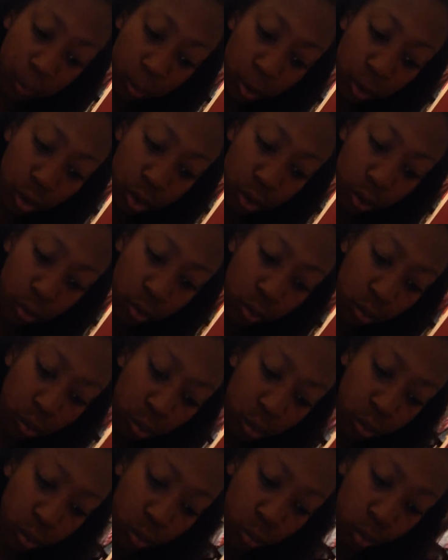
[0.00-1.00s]
go
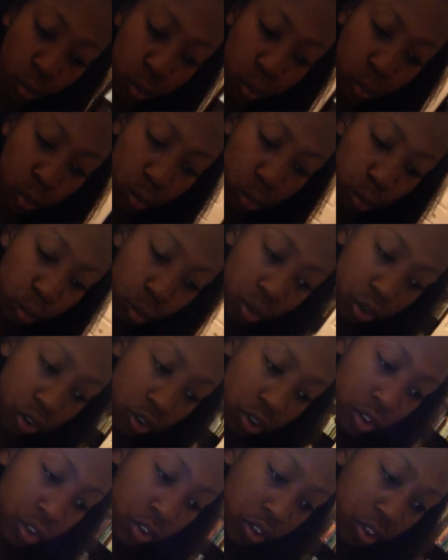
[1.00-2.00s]
to
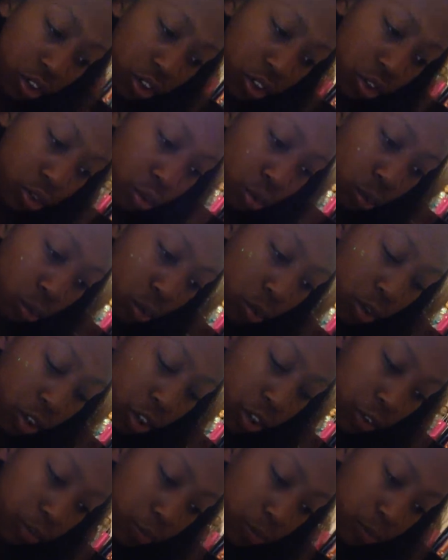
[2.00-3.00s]

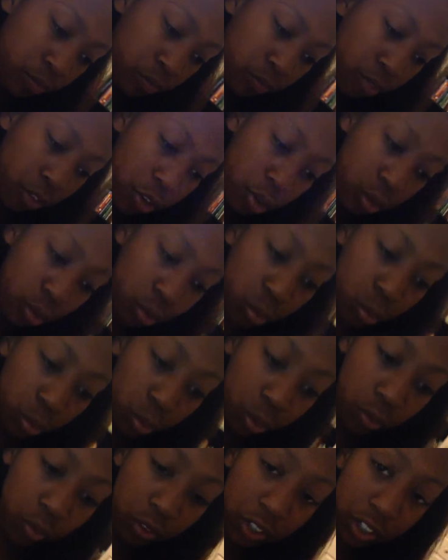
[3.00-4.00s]

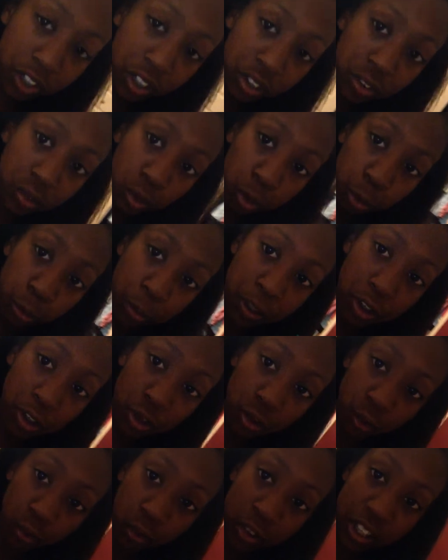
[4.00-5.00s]
a reading group and
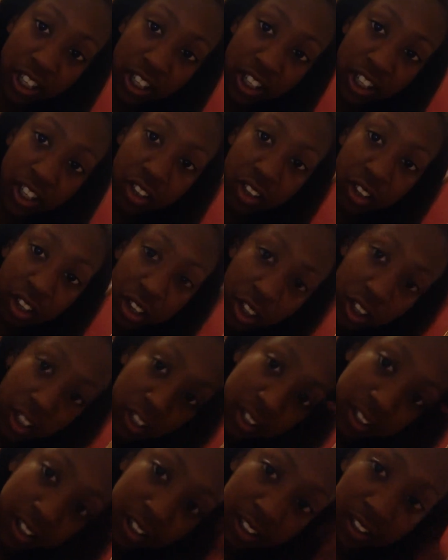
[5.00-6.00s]
you read
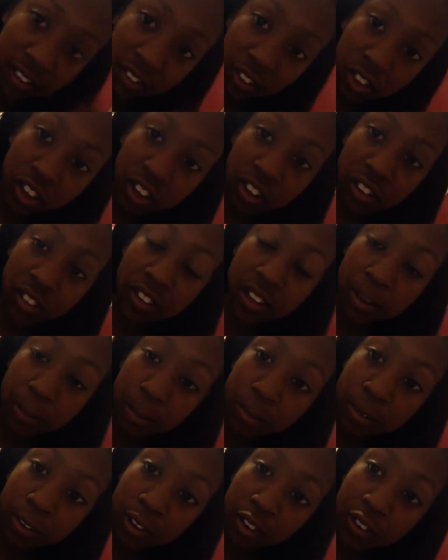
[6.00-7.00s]
either in
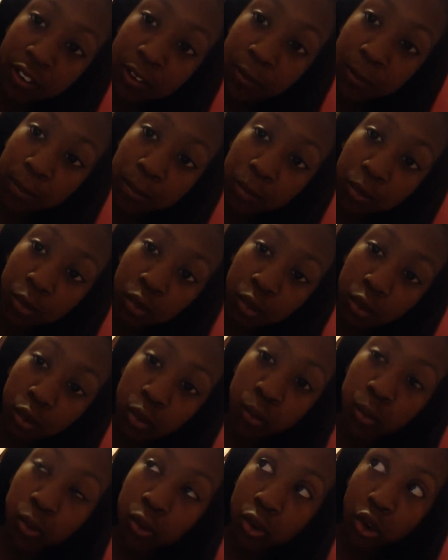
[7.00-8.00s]
separate
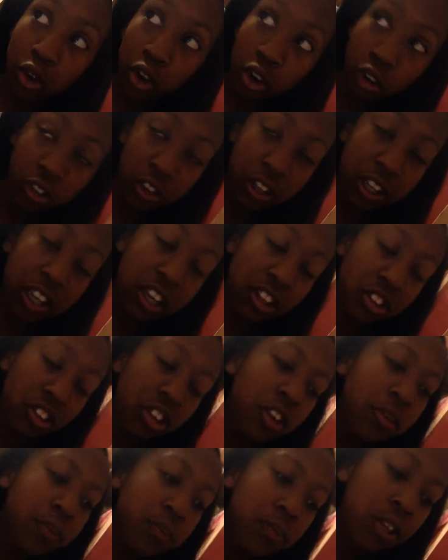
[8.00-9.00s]
groups or all
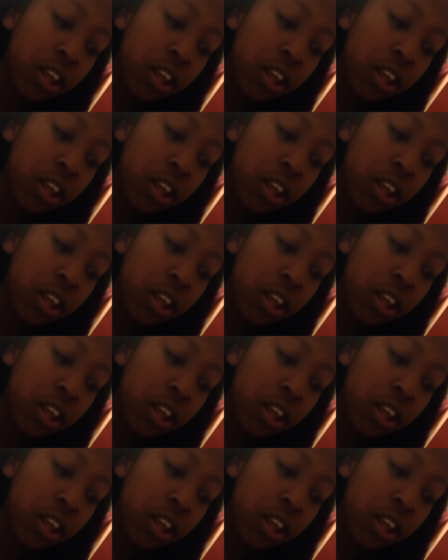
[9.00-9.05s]
together.